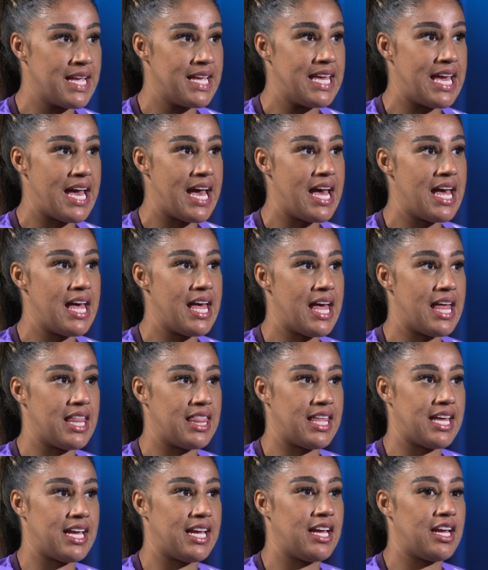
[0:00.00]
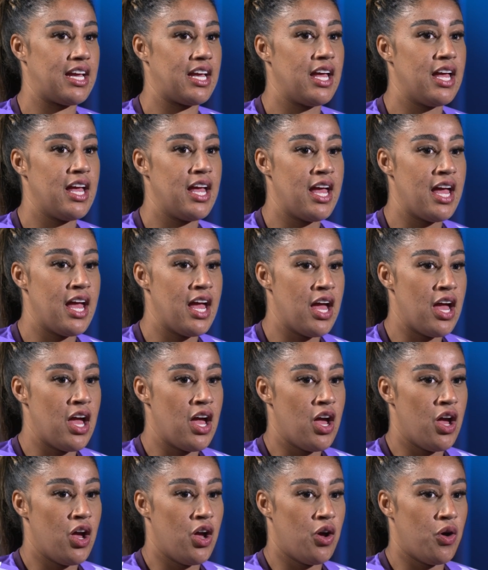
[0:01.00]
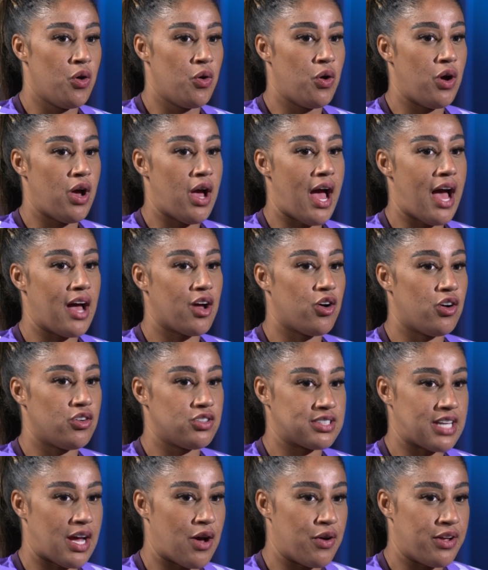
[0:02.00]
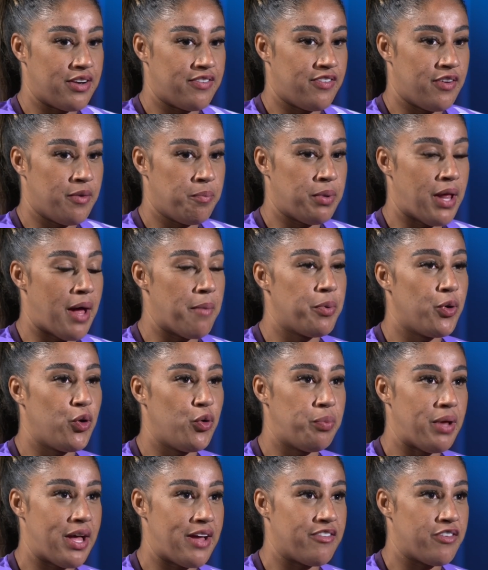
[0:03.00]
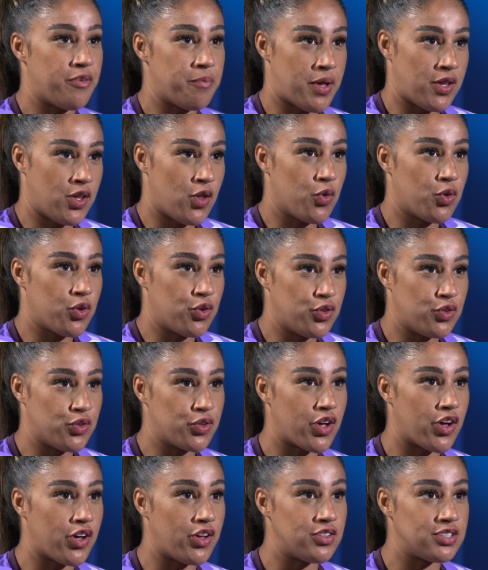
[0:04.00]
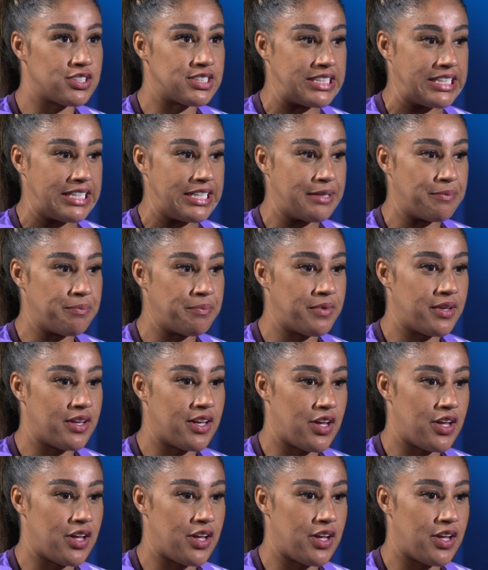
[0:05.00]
Yeah, I think I got scouted for Blackpool playing for my local girls' team.